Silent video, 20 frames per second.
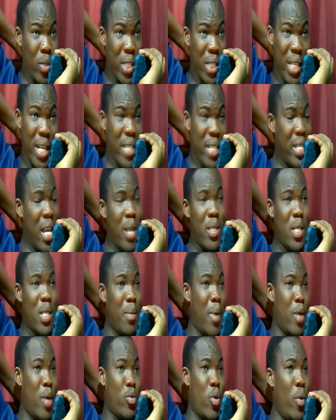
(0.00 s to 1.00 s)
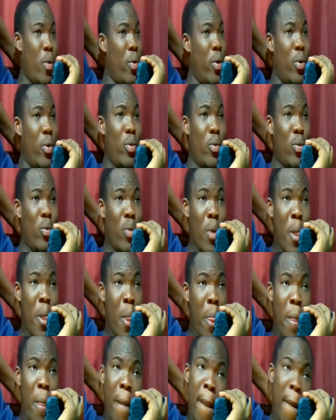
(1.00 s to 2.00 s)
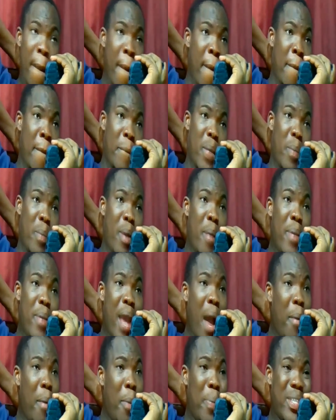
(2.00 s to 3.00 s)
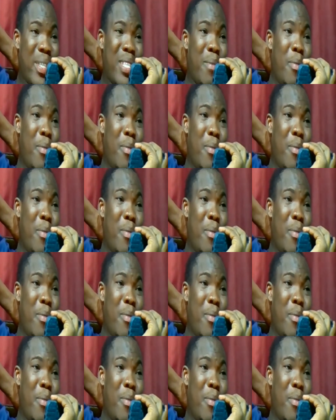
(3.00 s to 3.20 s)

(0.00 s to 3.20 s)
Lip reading: so and all the core cabinet e defend the cabinet